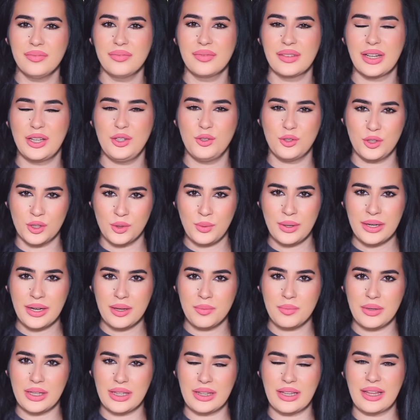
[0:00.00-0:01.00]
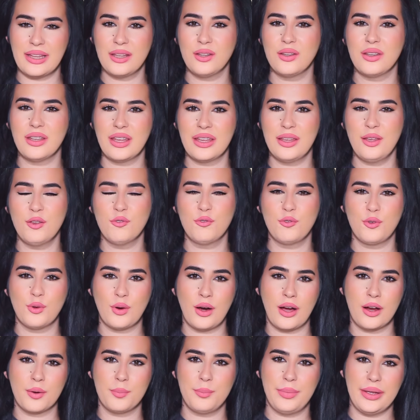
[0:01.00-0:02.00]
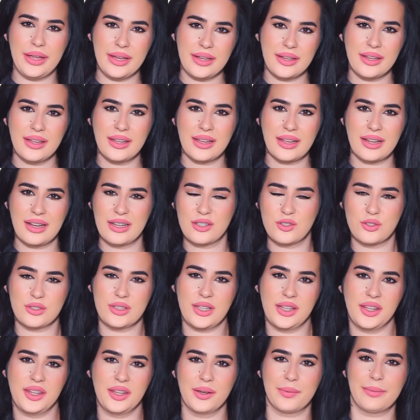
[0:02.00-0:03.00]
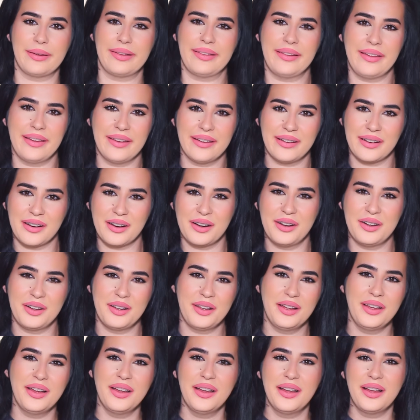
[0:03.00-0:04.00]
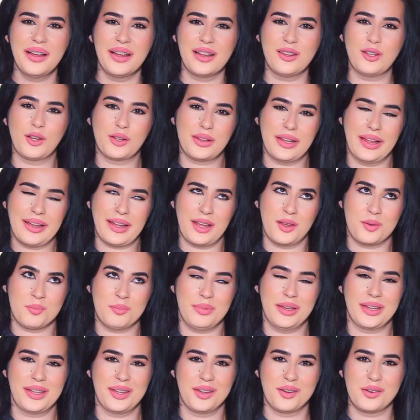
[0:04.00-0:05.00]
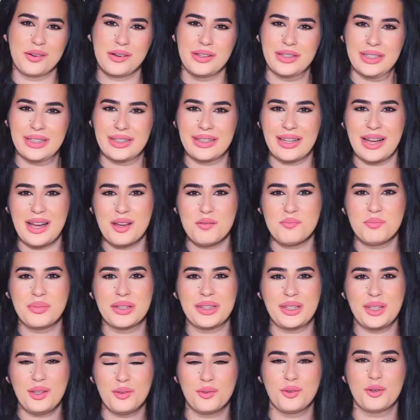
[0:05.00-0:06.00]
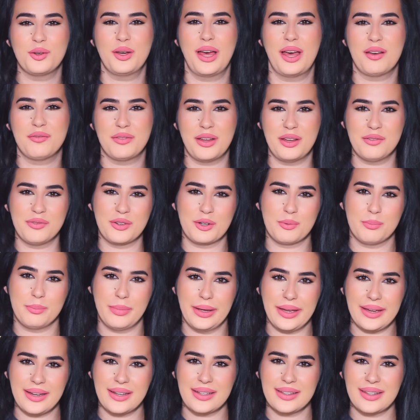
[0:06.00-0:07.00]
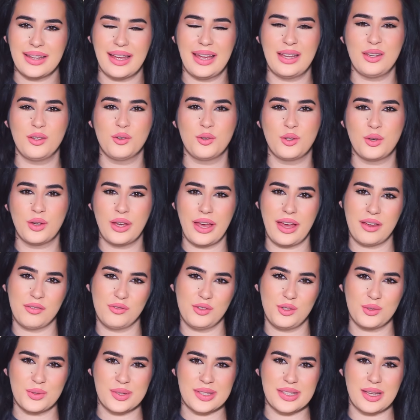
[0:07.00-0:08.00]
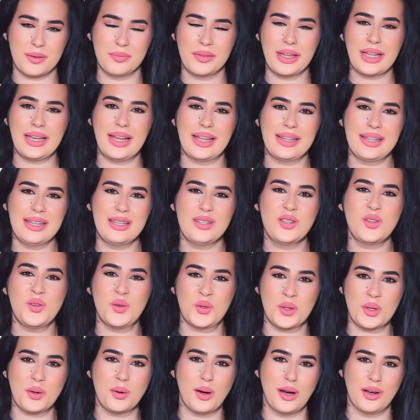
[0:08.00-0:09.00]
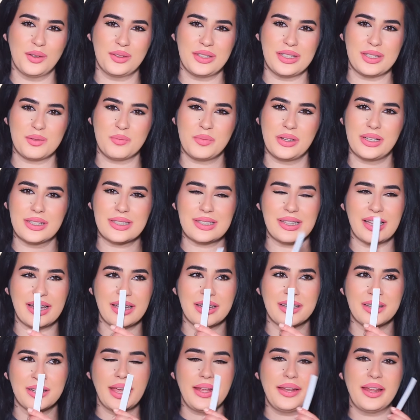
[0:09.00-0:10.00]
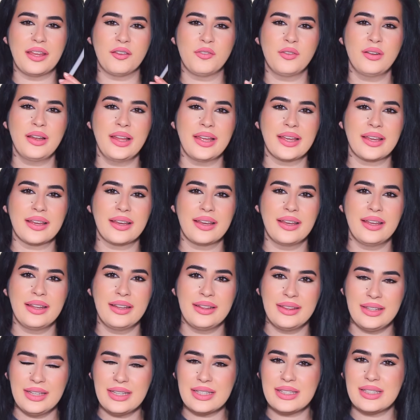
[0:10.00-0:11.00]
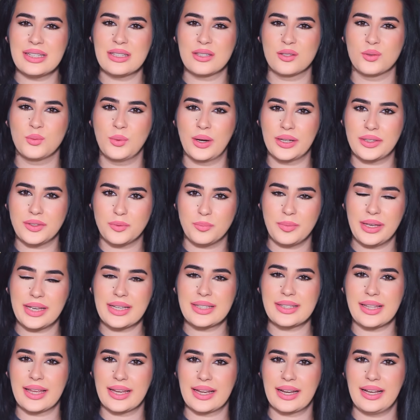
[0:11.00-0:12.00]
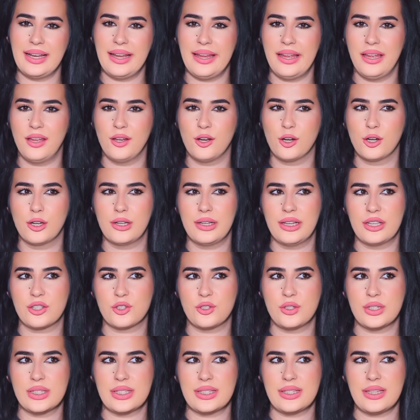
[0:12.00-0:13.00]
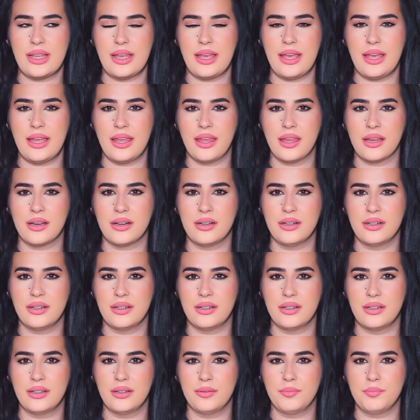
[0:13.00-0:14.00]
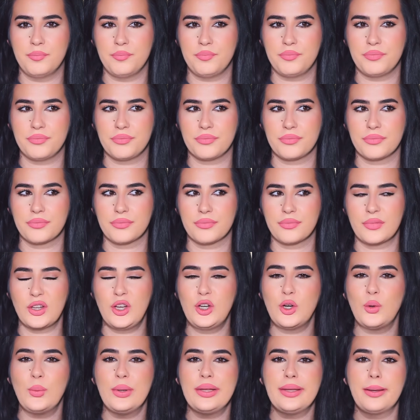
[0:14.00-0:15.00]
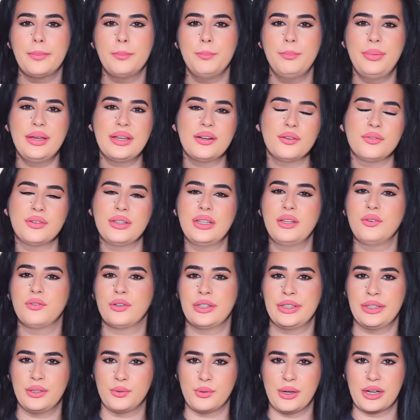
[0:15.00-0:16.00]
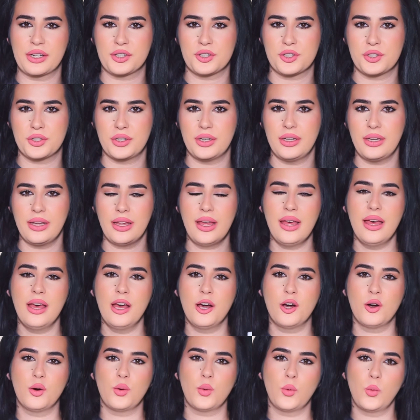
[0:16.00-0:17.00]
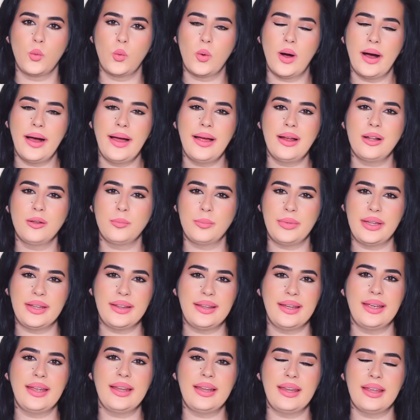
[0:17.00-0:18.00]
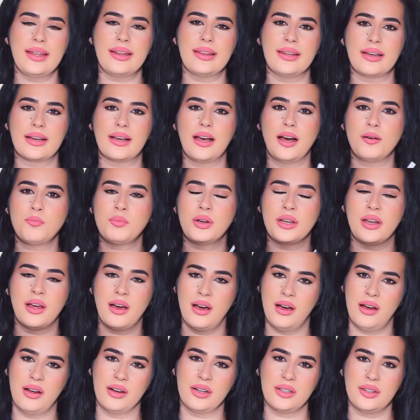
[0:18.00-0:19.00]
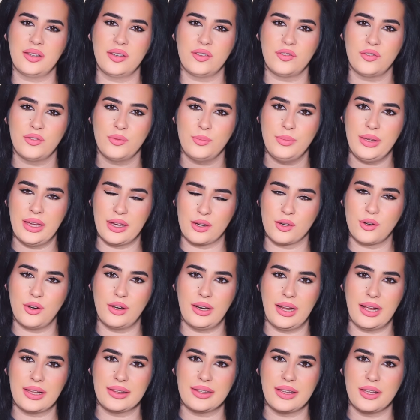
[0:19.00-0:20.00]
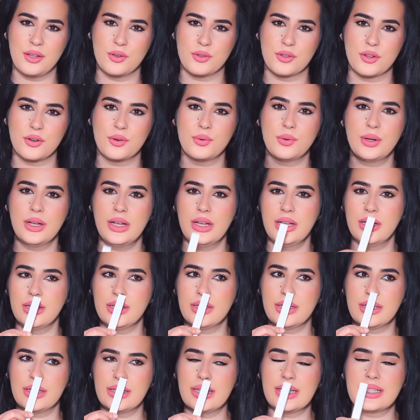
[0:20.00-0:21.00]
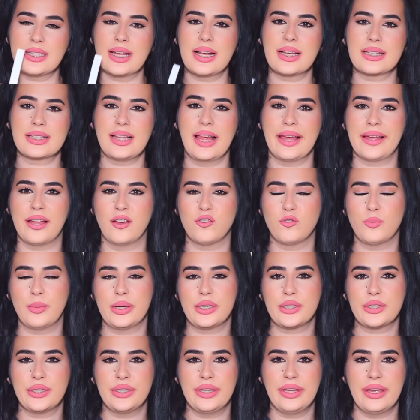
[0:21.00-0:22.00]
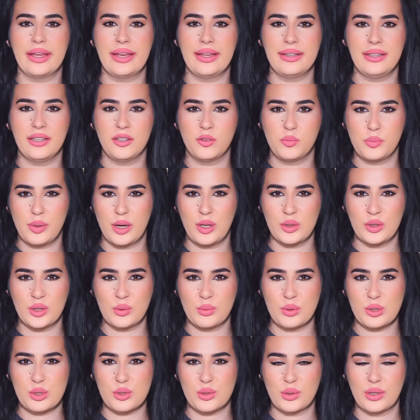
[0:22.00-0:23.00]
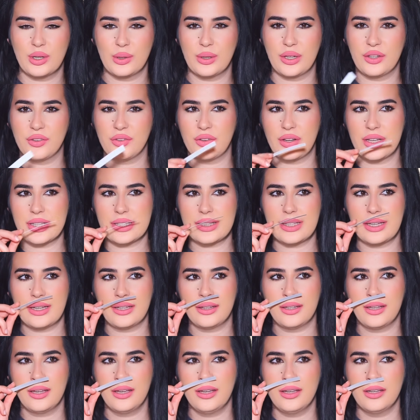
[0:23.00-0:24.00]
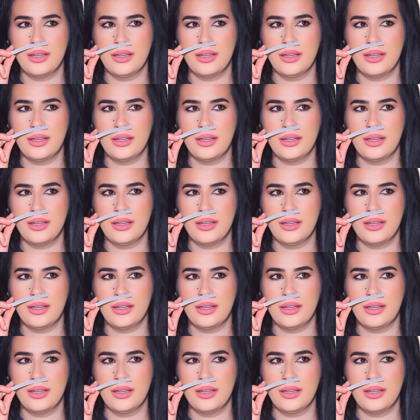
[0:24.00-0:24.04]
You know what I mean? And if you are baking, let's just say here and there, not like I'm baking all the time, but if you have ever baked and you have used something like this, you know how this smells like. And I feel like this is what makes Eclaire, let's just say, go in a bit of a different direction while maintaining the calm and heart of Bianco Latte, you know? This has, like I've mentioned, the added powdery sugary facet.